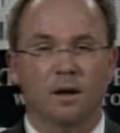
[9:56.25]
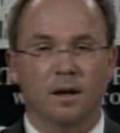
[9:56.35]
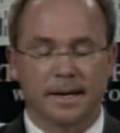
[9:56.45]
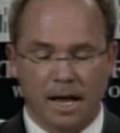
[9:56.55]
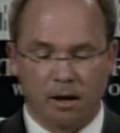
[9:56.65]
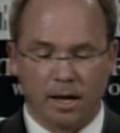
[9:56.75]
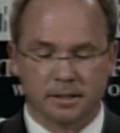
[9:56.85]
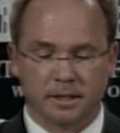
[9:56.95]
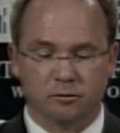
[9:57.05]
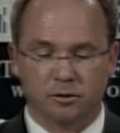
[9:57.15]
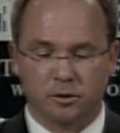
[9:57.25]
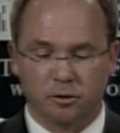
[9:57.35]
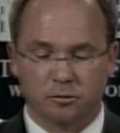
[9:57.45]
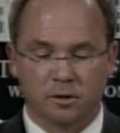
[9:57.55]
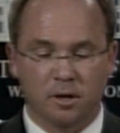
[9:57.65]
I'd now like to
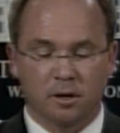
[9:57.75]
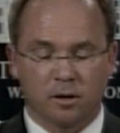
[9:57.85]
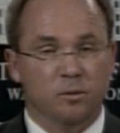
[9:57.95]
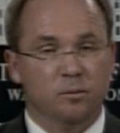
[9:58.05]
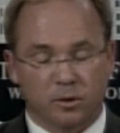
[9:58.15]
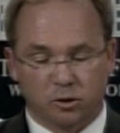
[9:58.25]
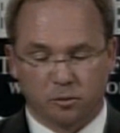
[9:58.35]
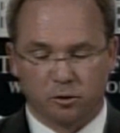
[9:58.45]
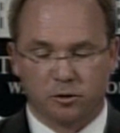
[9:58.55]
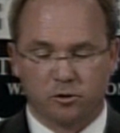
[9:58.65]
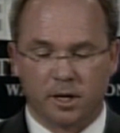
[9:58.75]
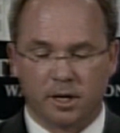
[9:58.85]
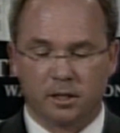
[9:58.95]
introduce Mr. Persicini to